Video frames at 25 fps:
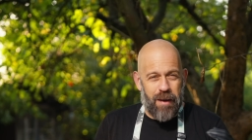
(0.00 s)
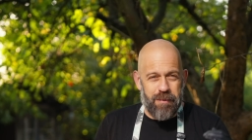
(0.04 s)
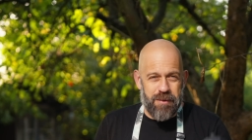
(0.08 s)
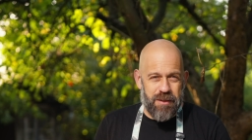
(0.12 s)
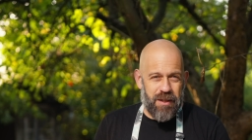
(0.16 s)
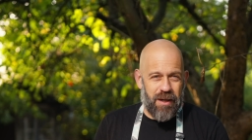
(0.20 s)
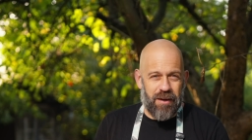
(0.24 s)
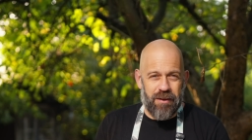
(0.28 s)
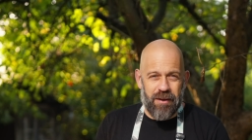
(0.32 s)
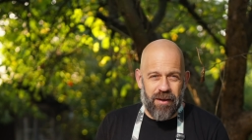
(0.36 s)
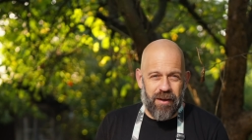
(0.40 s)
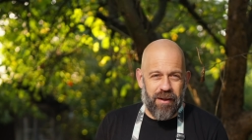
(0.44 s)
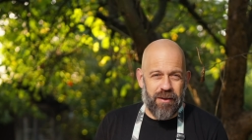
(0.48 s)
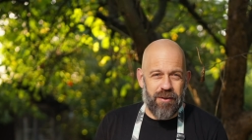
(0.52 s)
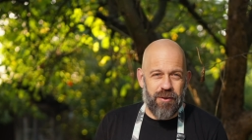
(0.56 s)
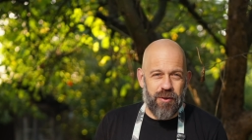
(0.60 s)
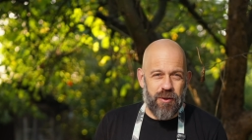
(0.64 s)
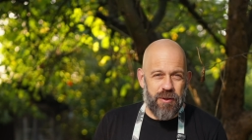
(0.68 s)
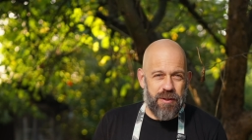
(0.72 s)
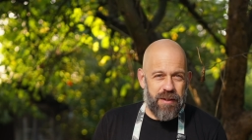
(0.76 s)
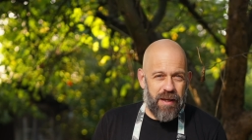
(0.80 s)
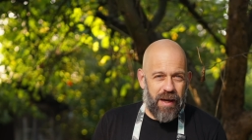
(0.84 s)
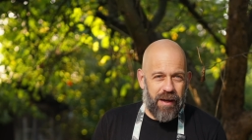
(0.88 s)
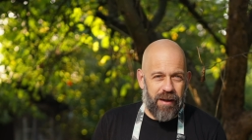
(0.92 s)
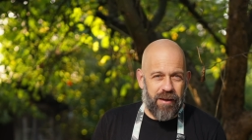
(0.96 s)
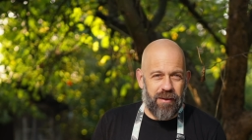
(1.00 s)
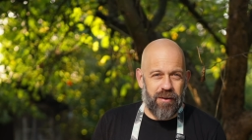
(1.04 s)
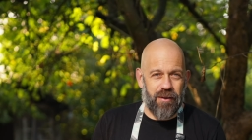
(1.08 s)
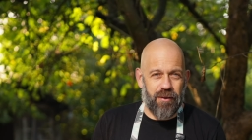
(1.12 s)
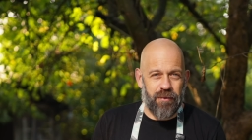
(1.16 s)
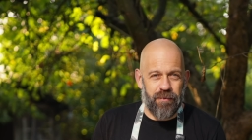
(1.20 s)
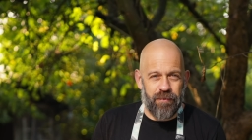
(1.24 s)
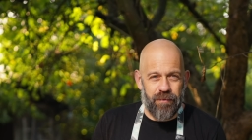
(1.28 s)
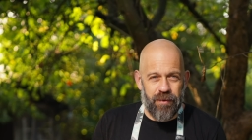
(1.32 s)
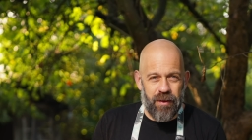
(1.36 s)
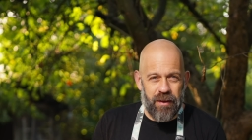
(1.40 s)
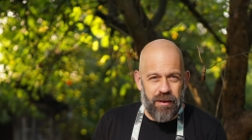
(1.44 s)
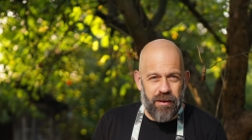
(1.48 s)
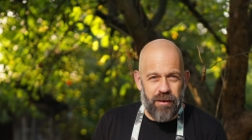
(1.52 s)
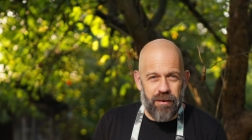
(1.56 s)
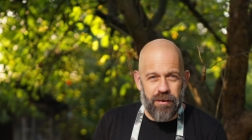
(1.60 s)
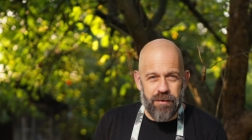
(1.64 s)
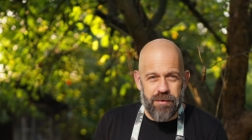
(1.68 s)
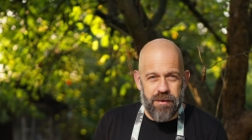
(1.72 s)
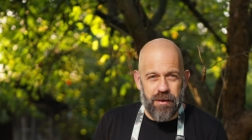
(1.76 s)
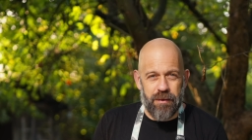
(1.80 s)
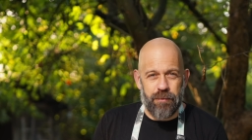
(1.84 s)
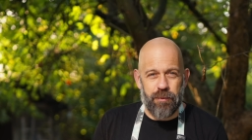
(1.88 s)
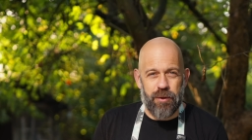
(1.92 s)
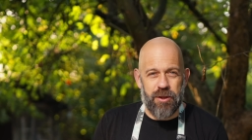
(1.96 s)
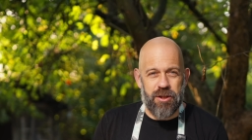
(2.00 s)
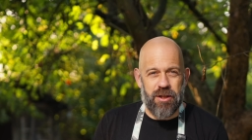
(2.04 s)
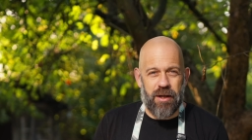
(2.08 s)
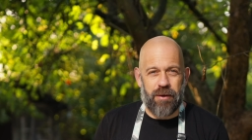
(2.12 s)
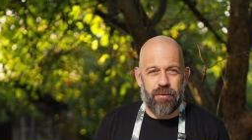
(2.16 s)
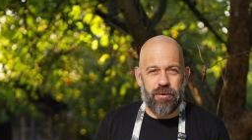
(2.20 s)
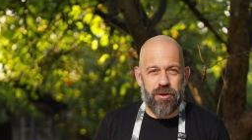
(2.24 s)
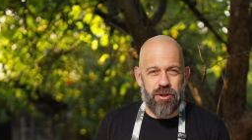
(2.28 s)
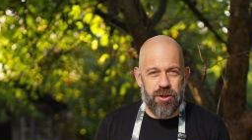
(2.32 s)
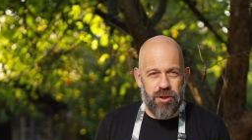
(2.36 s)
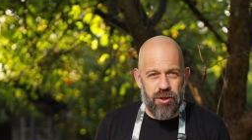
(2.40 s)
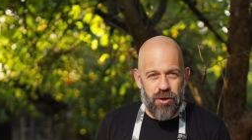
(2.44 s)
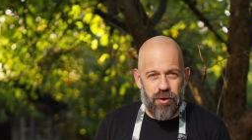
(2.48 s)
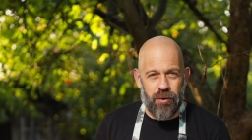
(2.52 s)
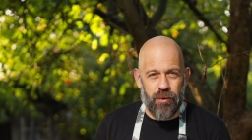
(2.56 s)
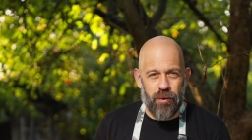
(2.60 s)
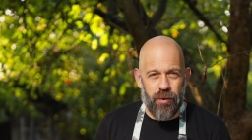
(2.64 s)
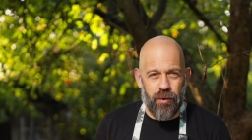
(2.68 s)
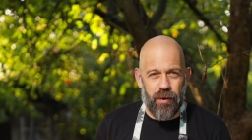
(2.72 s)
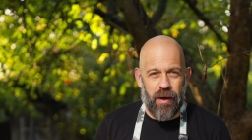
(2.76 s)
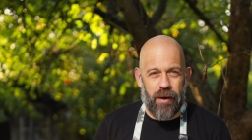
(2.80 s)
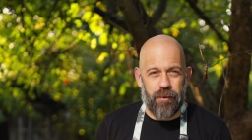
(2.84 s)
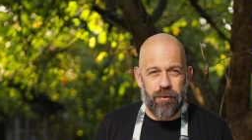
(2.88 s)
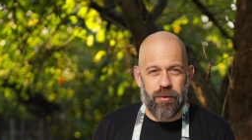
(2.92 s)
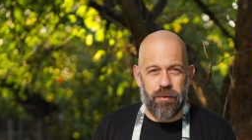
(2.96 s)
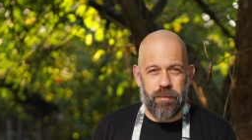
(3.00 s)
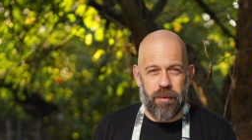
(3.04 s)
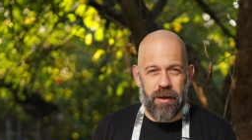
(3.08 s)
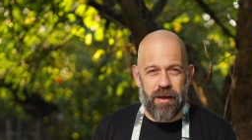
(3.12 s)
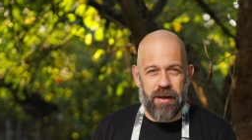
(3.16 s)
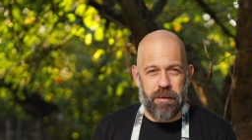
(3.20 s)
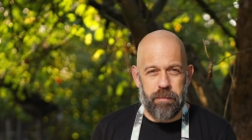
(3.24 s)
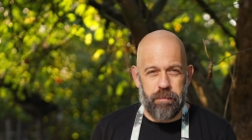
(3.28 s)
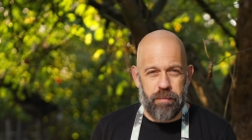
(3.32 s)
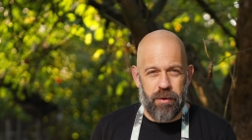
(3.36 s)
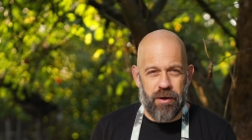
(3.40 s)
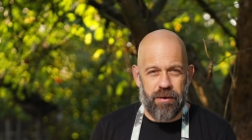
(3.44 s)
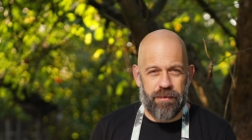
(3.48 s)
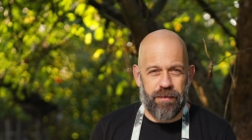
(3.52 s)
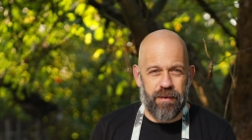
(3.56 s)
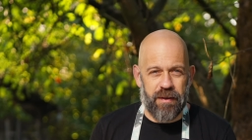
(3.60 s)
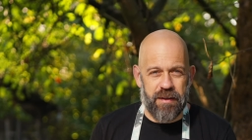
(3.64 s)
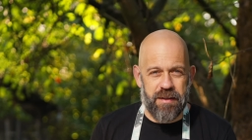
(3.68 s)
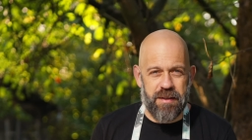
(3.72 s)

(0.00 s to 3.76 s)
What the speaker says: starting a new cycle of videos in which I will show you how to make a perfect